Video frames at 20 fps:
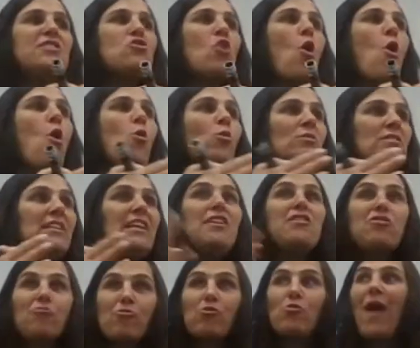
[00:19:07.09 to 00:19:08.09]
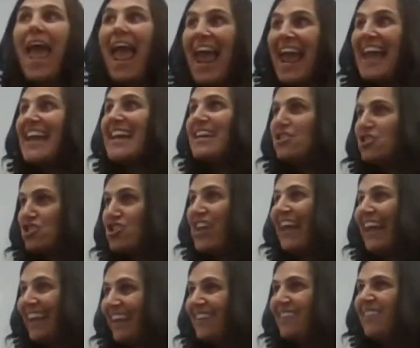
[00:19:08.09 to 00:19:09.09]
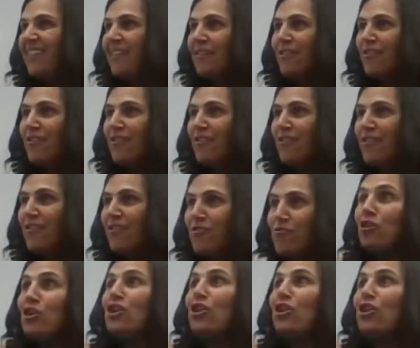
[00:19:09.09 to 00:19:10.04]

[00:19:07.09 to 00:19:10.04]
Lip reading: because it's only through aging,